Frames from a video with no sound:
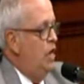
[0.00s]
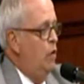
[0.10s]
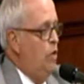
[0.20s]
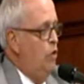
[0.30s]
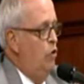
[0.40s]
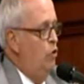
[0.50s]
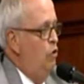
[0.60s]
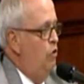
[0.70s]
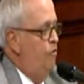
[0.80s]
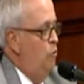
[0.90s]
Now, we heard
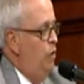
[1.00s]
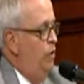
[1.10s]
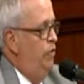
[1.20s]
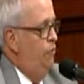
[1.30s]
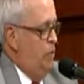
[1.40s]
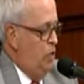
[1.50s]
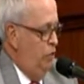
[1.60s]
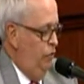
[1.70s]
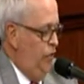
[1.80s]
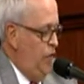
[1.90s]
earlier from one of the
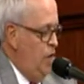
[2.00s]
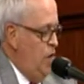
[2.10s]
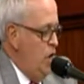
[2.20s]
speakers that,